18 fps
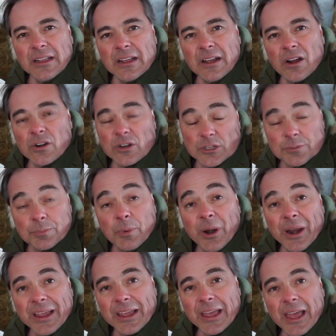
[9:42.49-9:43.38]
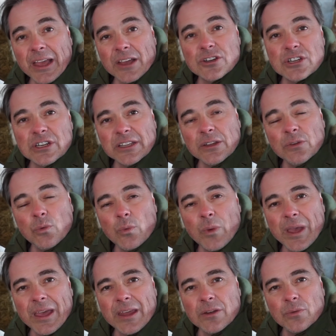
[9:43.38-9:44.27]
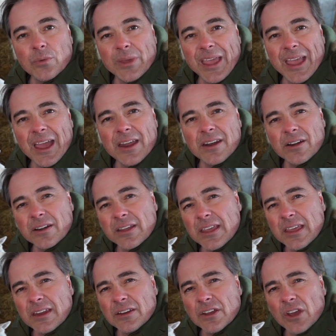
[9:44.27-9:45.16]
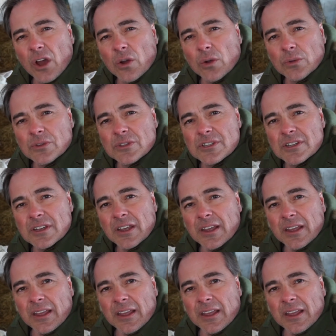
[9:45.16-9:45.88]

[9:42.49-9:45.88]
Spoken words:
or spring actually, when we had our kid goats.